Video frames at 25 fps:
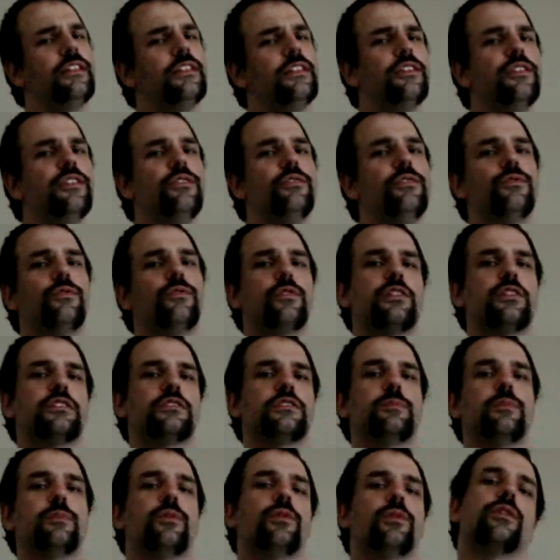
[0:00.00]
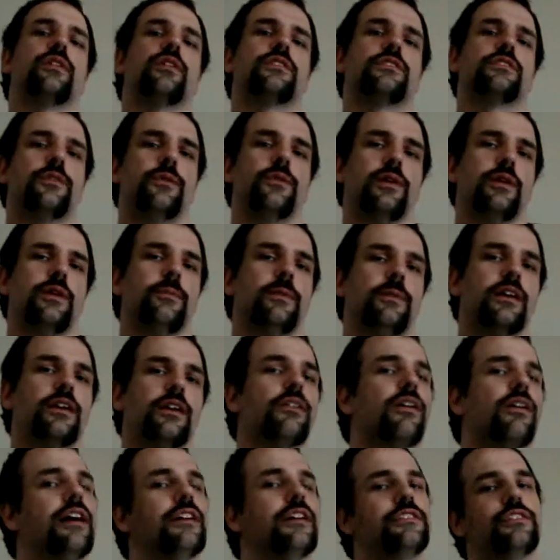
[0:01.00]
the new Ford Explorer is going to be a
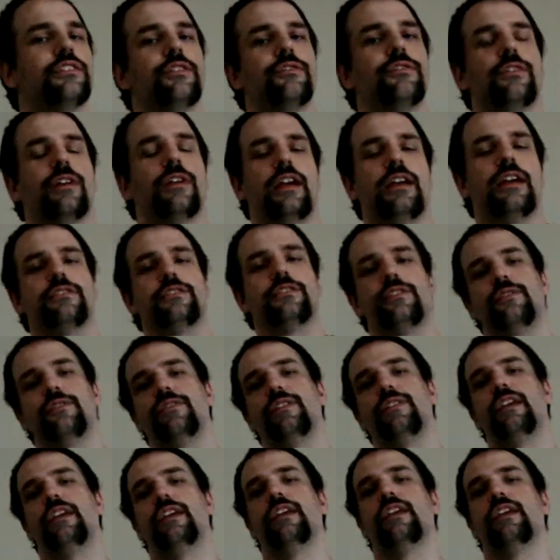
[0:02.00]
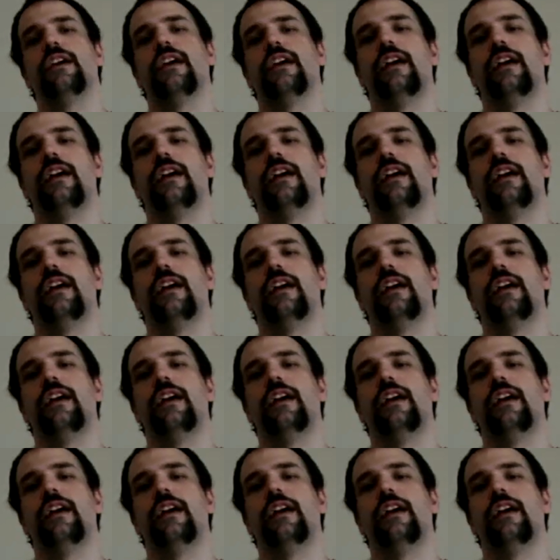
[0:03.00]
crossover SUV.